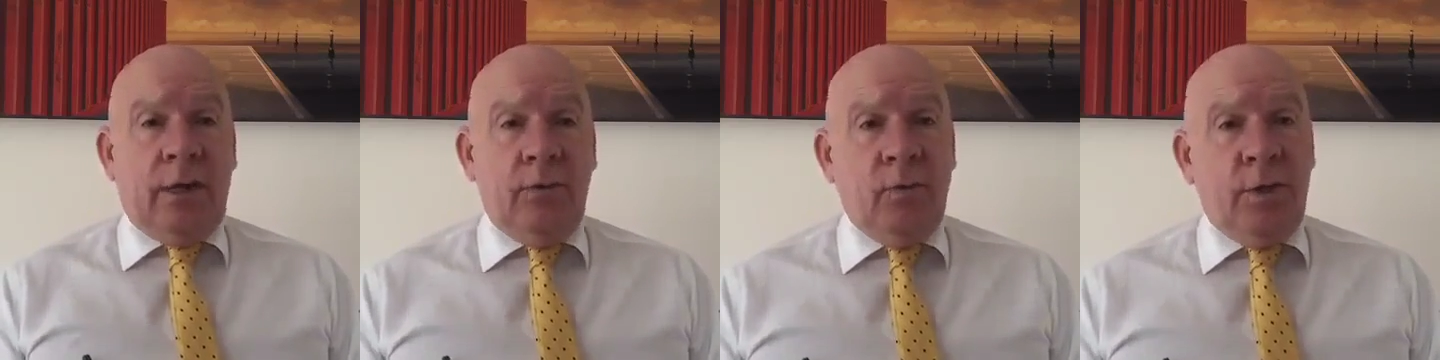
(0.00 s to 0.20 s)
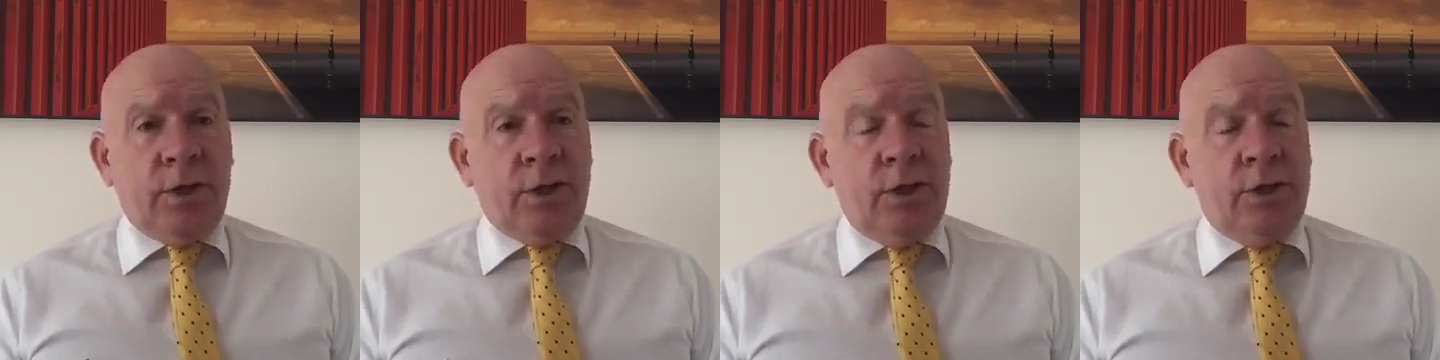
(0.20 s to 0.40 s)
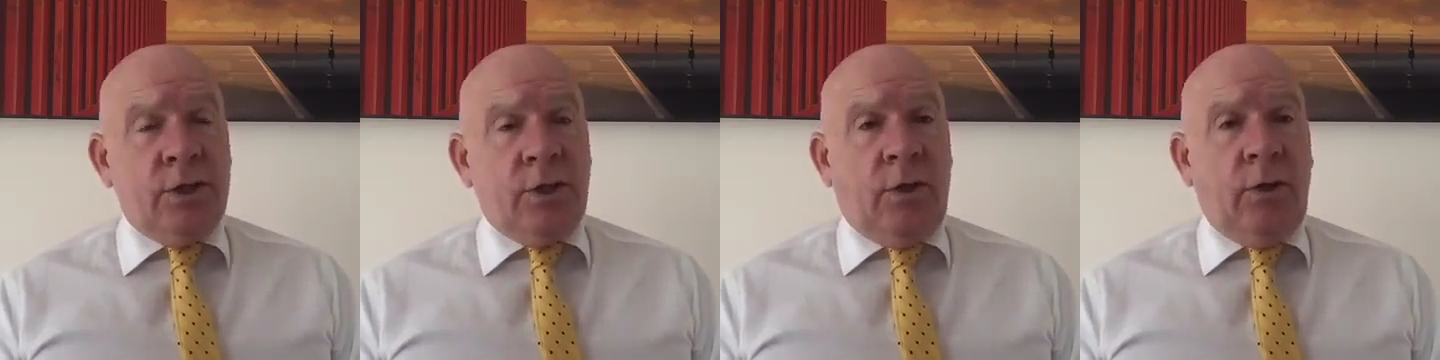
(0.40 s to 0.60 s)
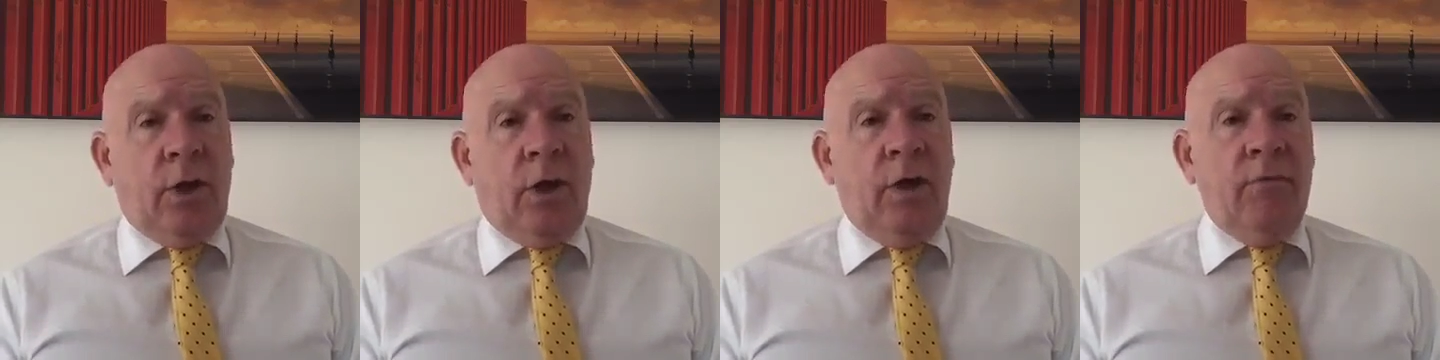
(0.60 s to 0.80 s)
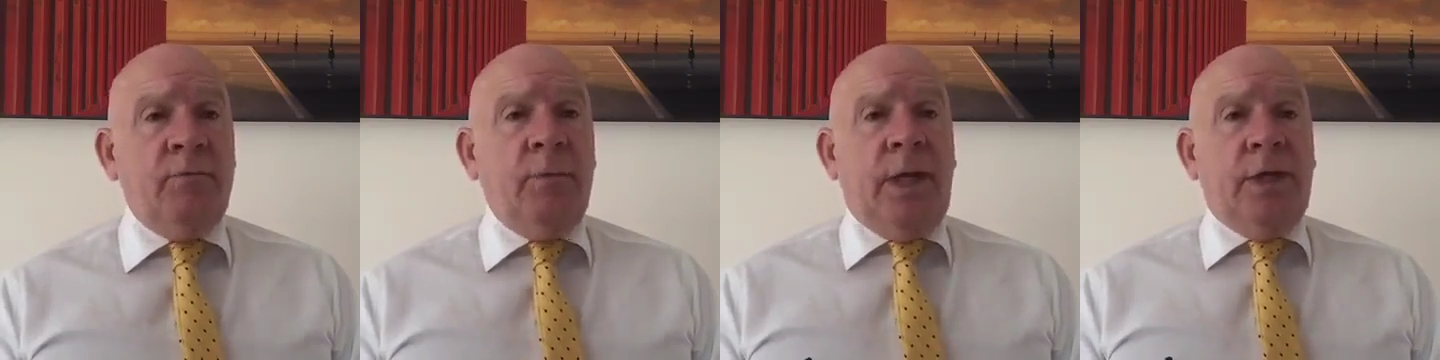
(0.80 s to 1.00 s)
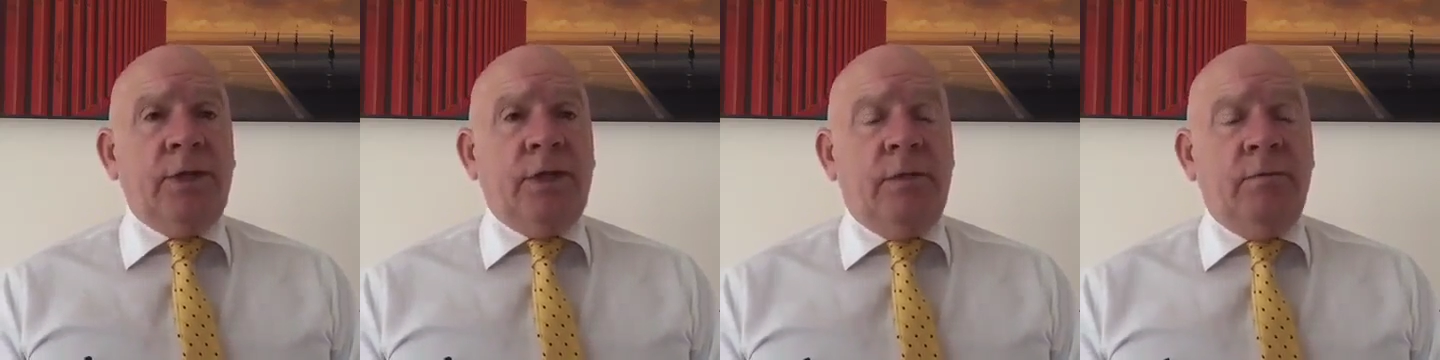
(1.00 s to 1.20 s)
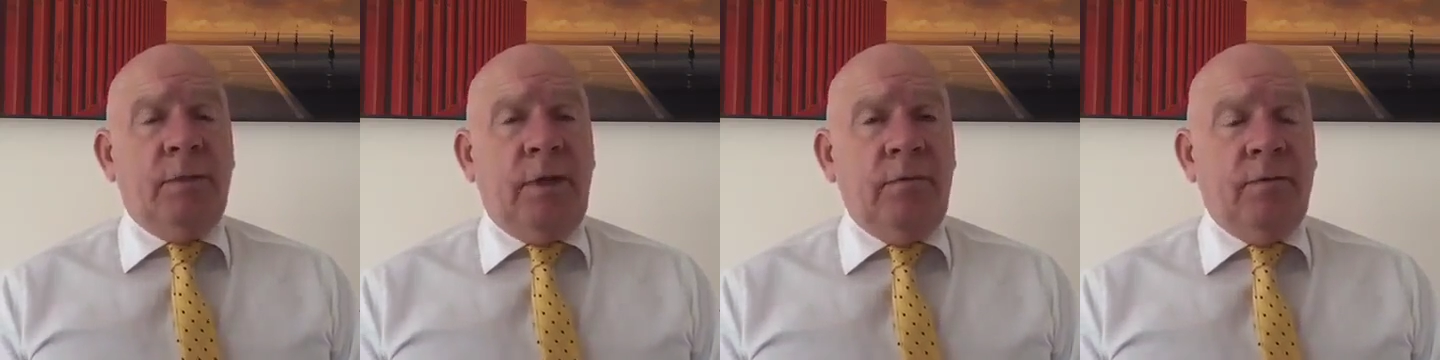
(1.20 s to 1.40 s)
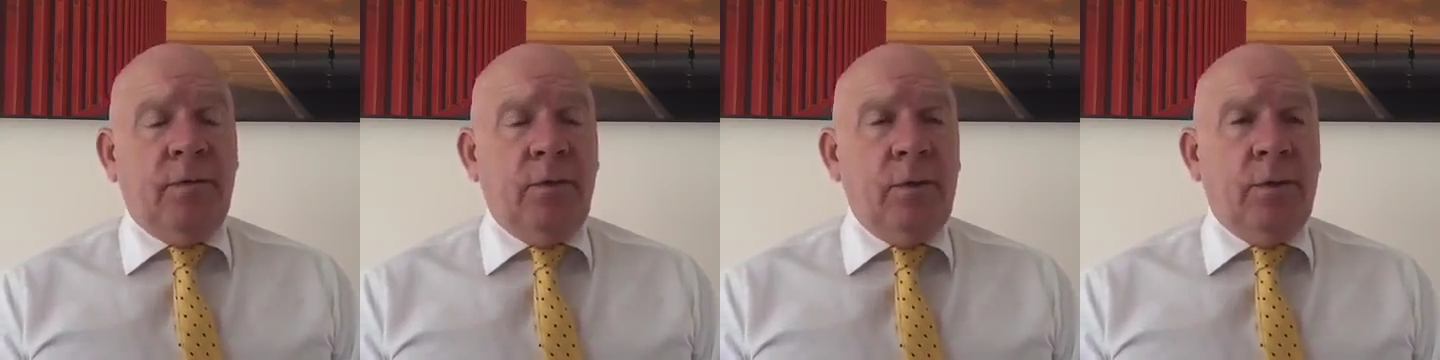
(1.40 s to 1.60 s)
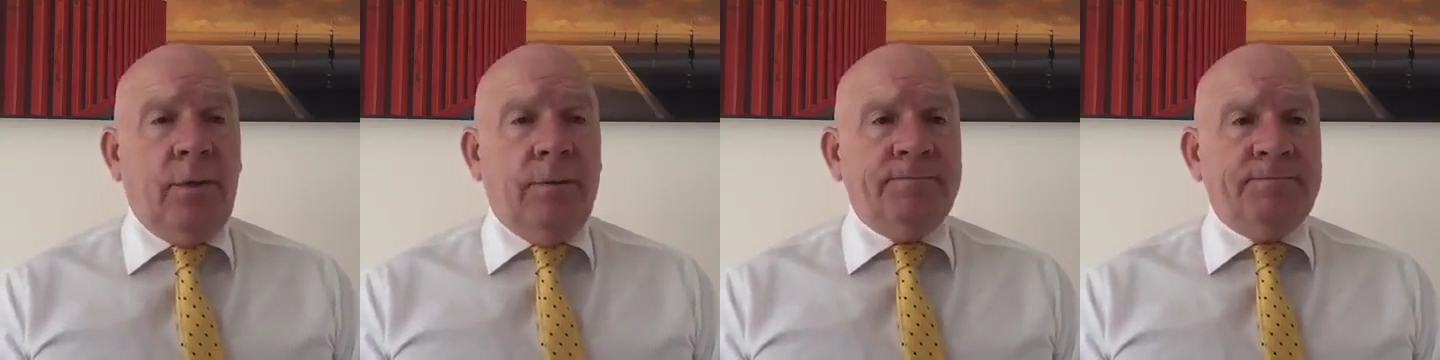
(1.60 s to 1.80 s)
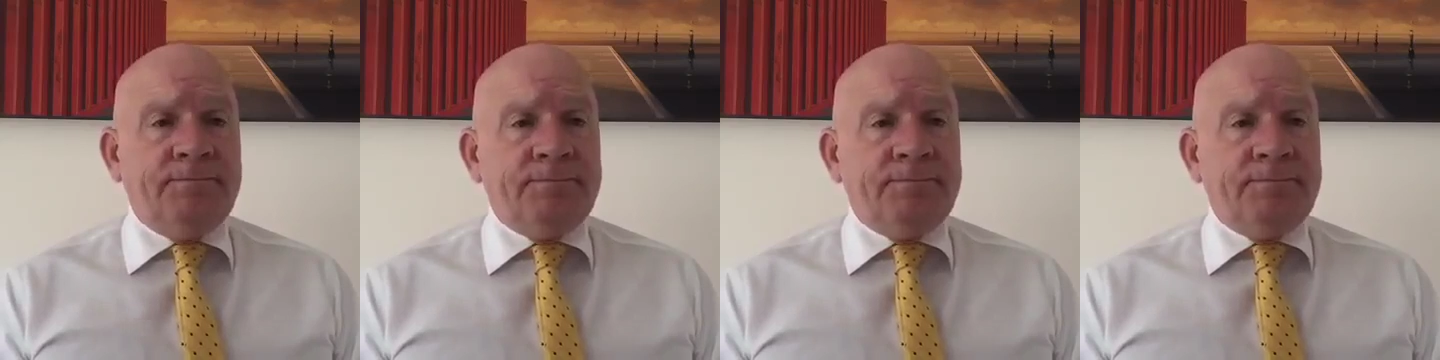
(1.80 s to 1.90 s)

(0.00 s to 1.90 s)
which is I've mentioned before.